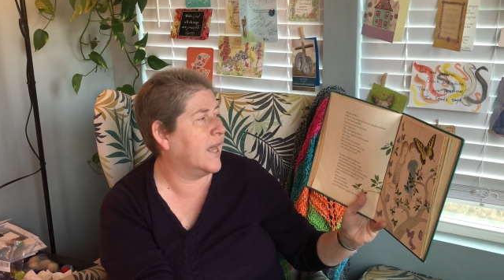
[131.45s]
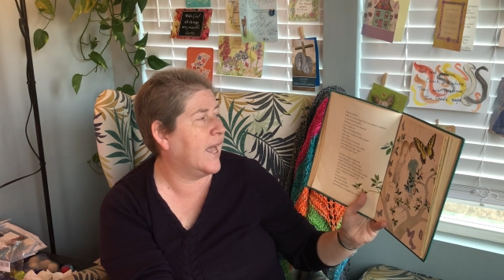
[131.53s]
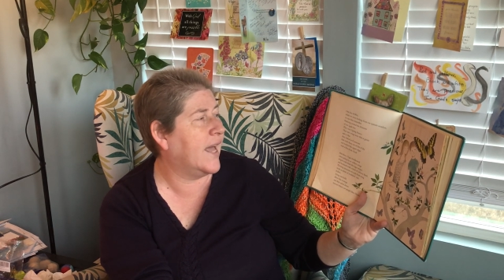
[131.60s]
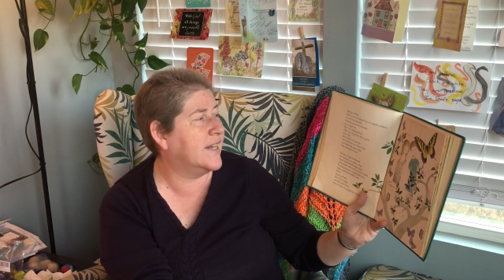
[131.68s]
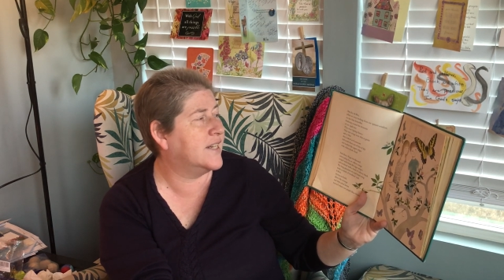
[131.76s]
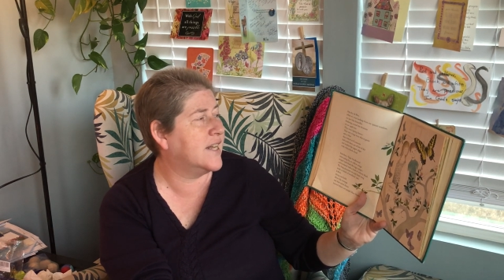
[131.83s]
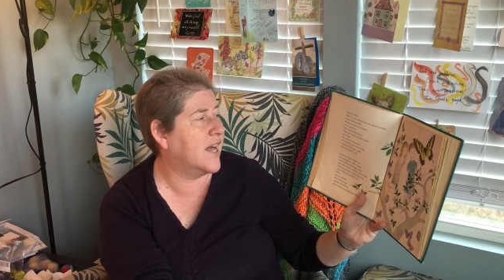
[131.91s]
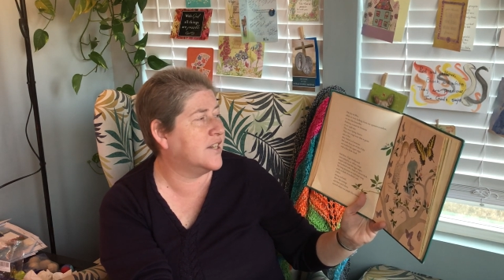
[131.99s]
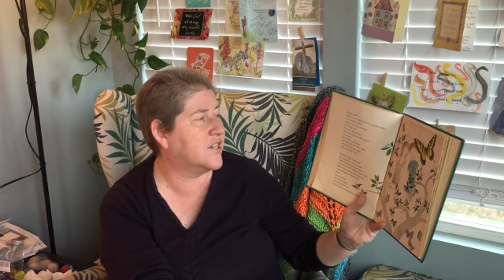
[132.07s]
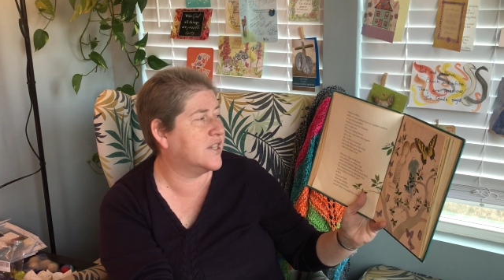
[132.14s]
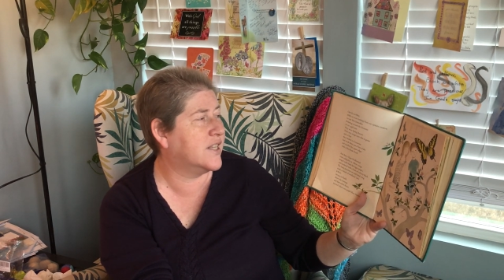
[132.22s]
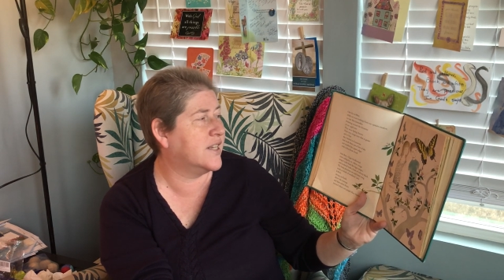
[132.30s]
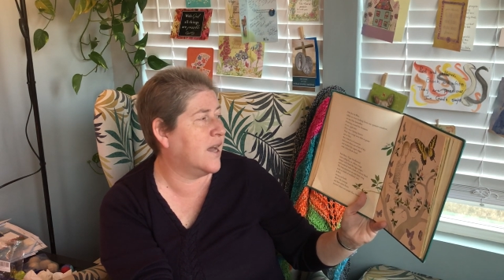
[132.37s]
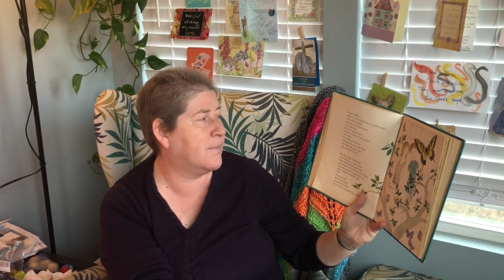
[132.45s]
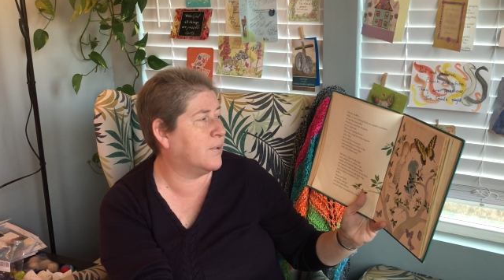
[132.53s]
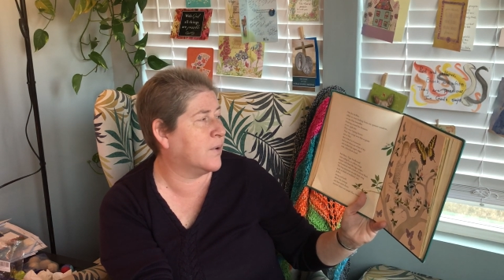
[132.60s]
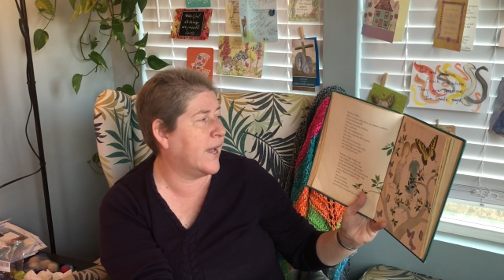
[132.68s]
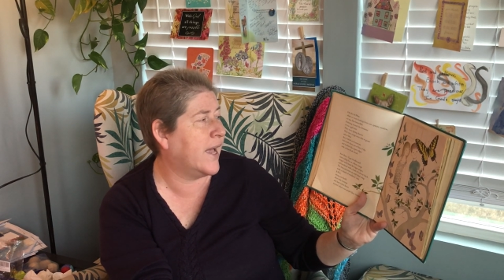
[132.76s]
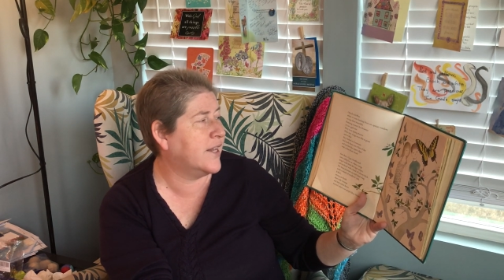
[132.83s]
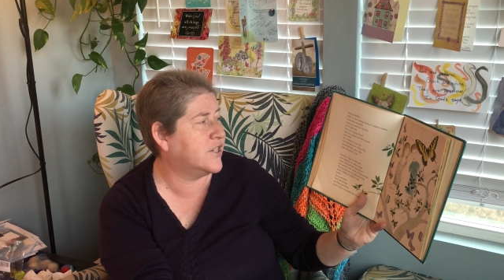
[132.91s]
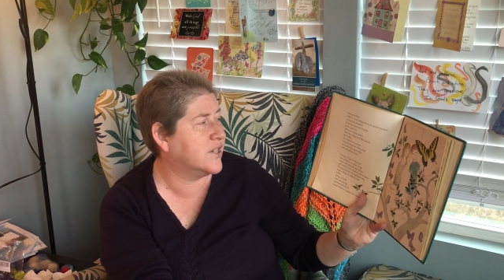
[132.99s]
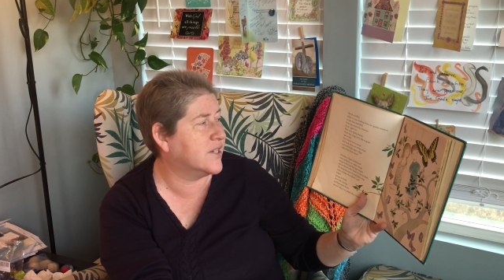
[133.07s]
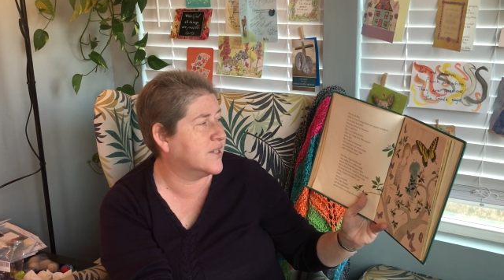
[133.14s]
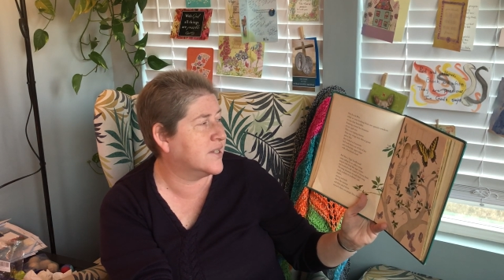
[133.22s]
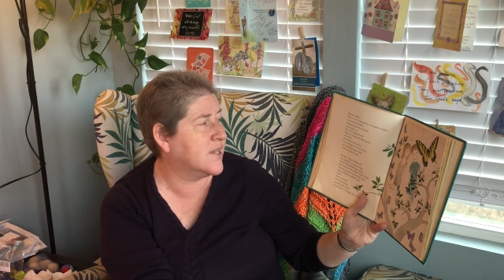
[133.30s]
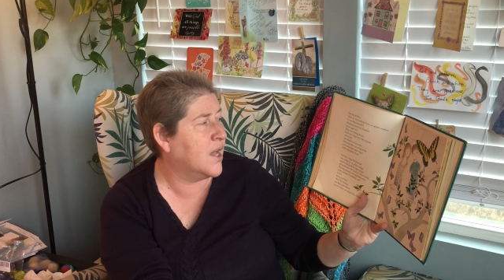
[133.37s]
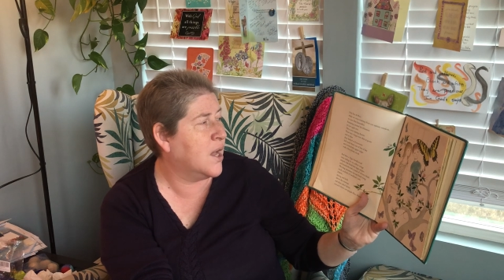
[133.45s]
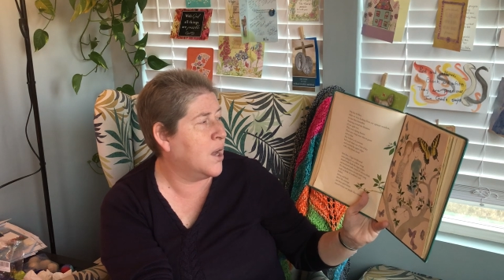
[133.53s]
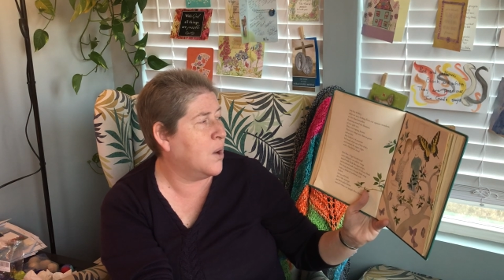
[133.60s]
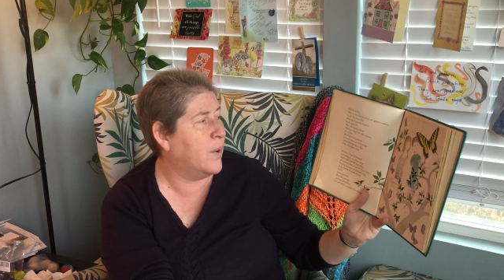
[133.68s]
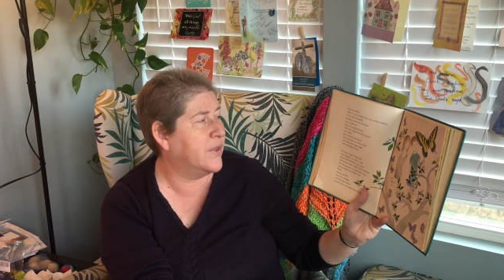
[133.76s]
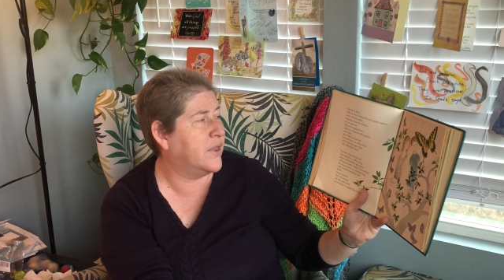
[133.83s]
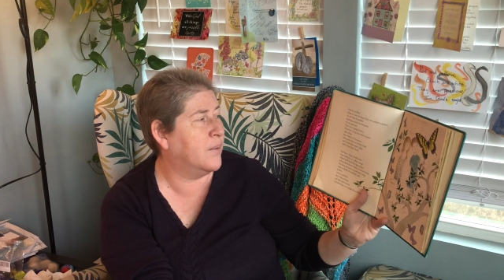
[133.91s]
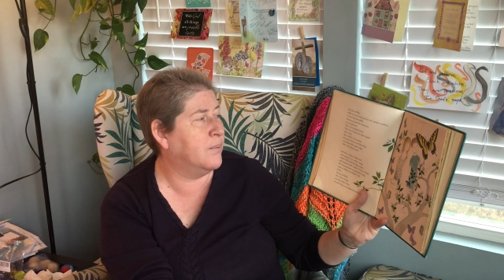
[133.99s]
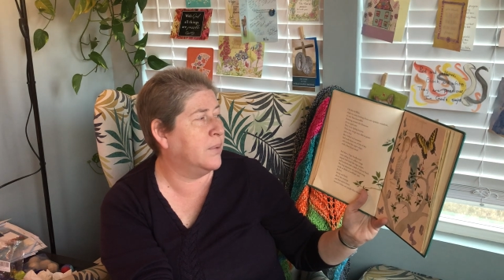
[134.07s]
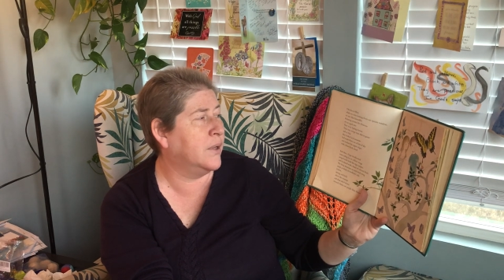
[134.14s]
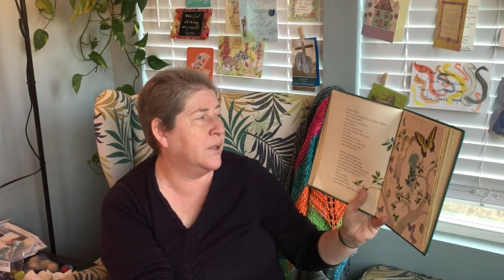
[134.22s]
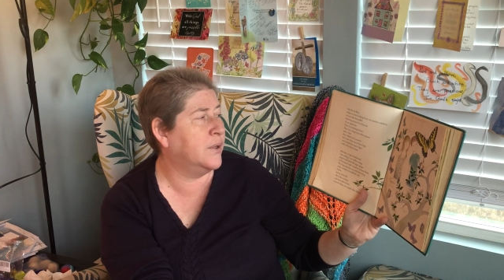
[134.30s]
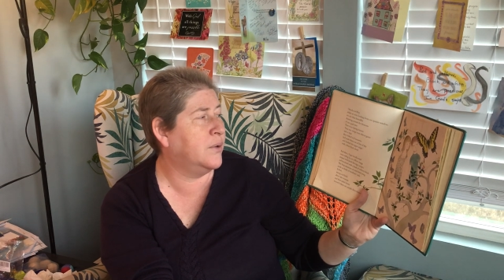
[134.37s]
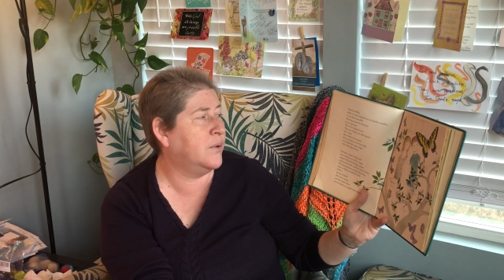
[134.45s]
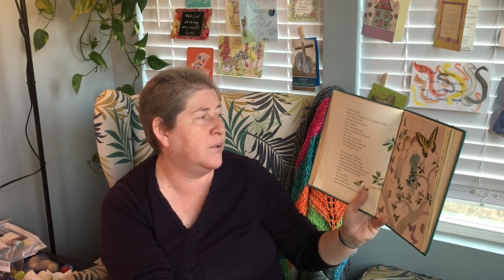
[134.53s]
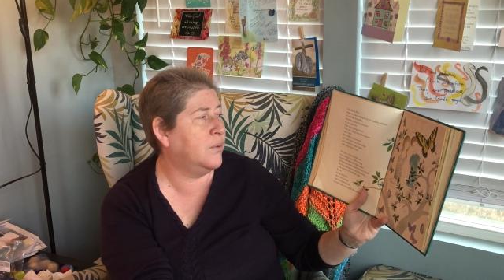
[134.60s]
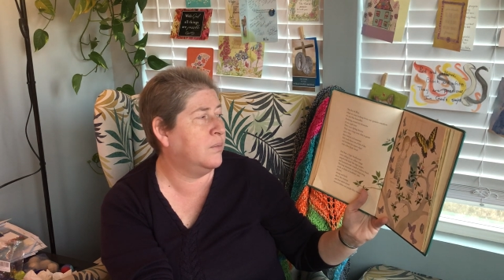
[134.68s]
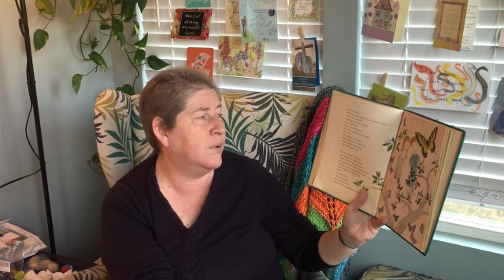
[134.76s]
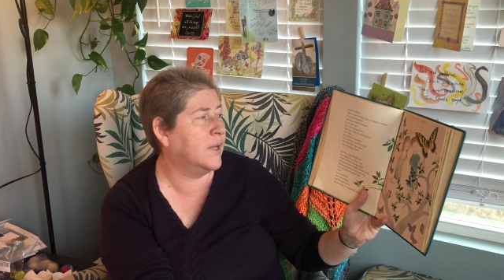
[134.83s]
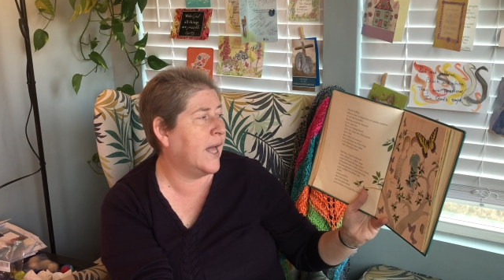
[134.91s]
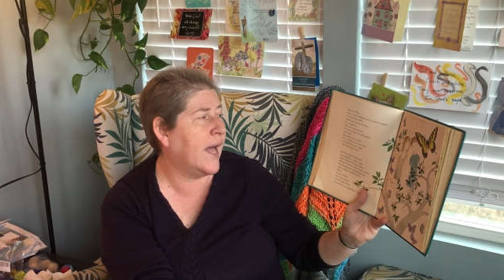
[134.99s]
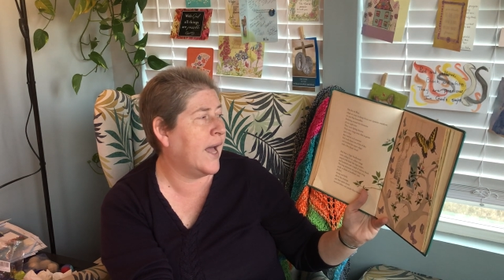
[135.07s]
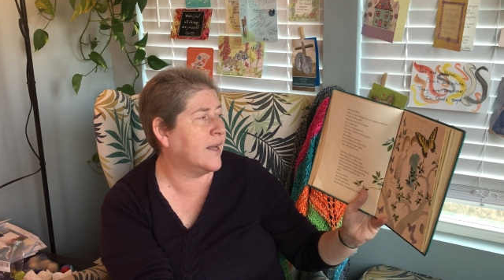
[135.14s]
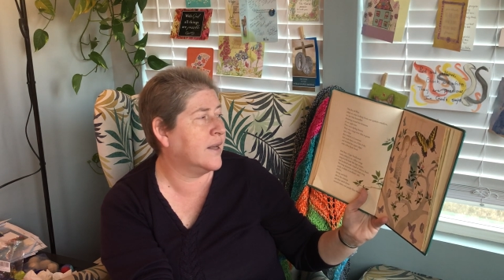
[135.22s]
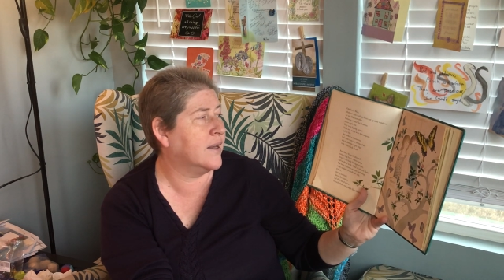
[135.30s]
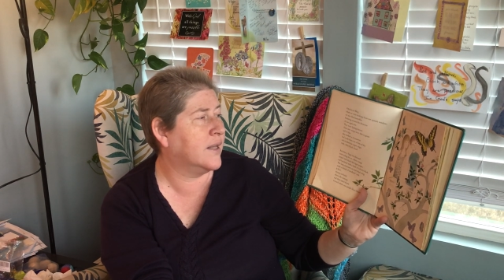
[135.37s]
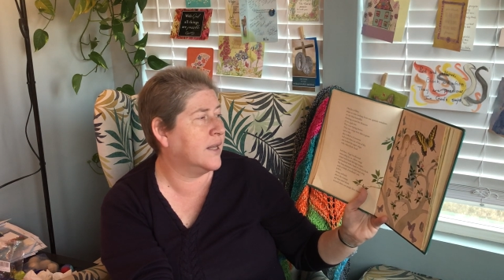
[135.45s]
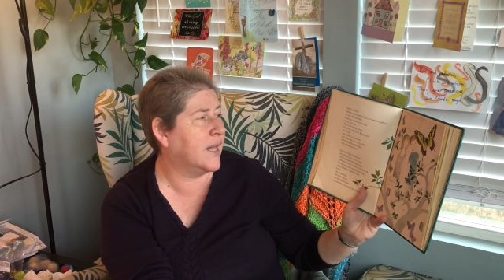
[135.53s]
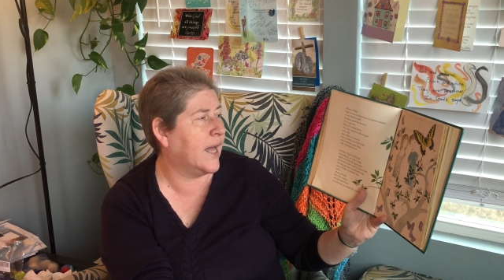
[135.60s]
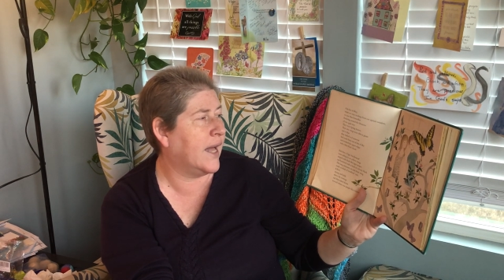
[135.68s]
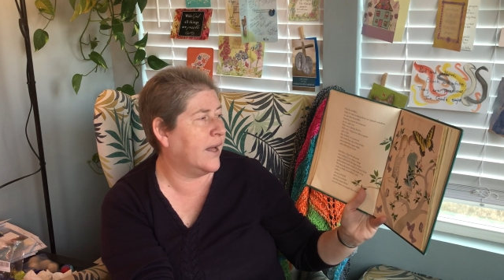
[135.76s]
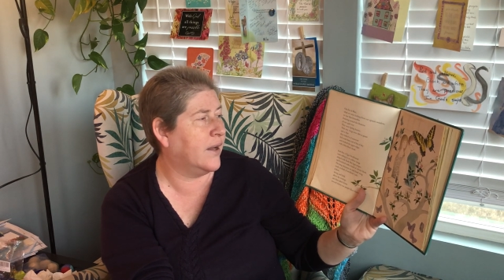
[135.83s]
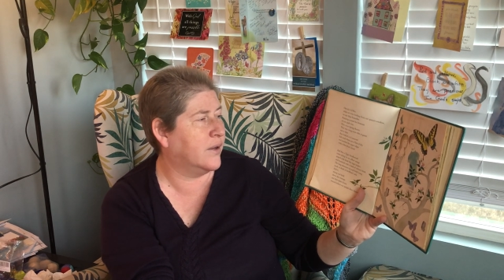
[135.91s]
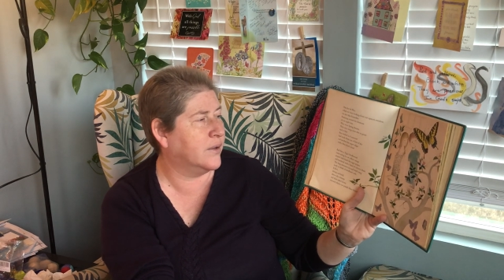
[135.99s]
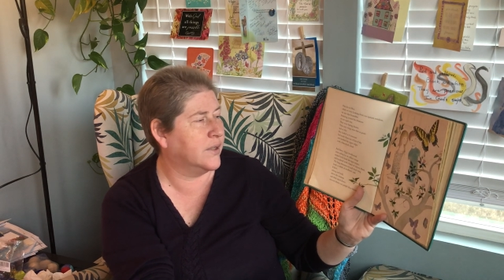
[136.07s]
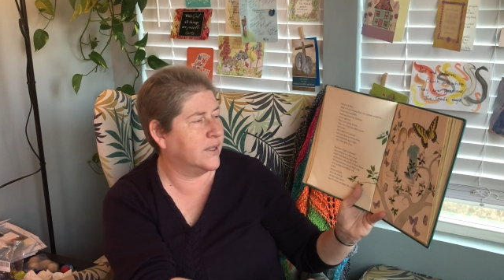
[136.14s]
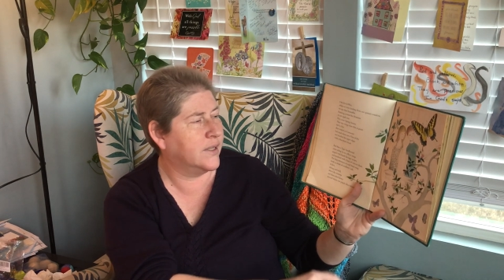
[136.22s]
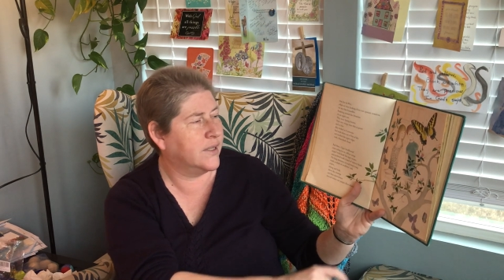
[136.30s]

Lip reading: and touched the upper edges with a blue-black cloud.